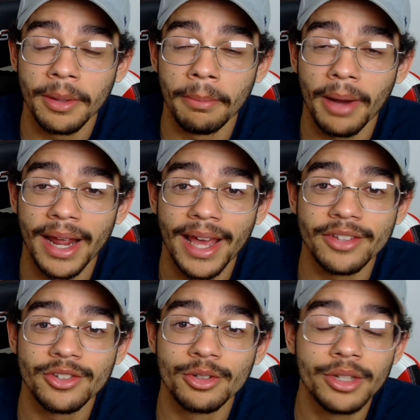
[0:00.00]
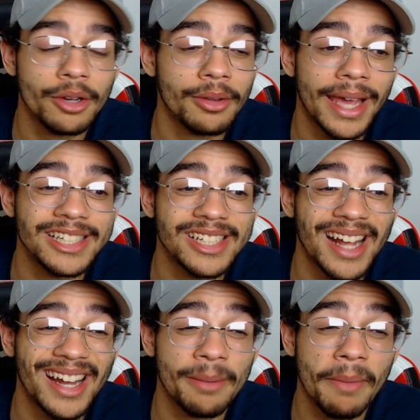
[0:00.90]
a bright ass studio light
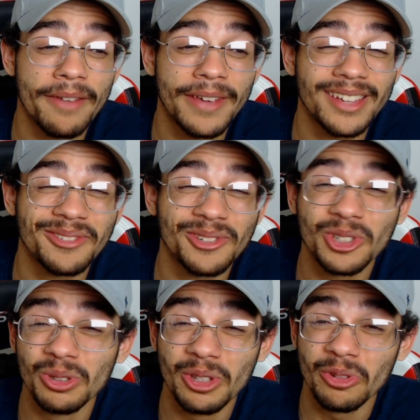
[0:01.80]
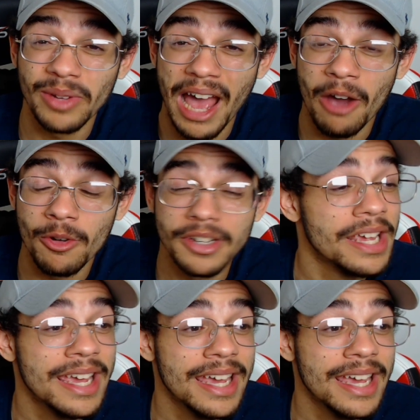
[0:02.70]
shining in my face for 2 to 3 hours